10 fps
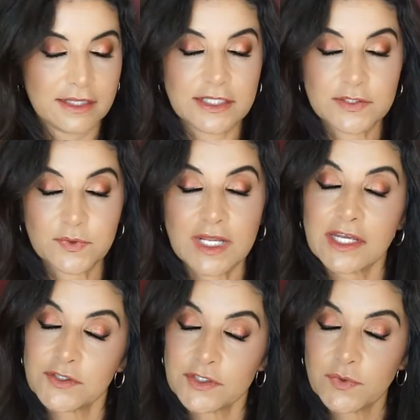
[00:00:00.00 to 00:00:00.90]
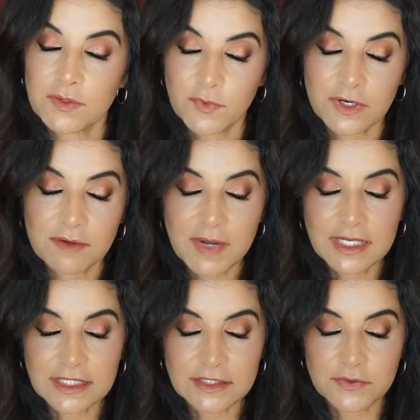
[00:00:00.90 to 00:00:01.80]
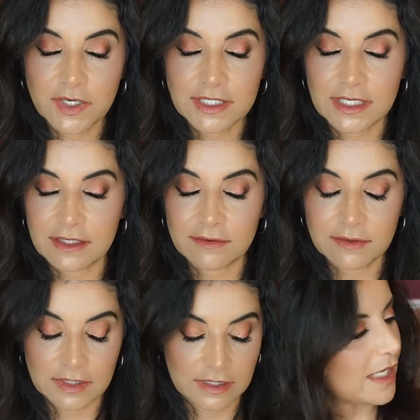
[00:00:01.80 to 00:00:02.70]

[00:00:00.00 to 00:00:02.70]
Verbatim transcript: This one, actually it's what I'm wearing on my lids right now.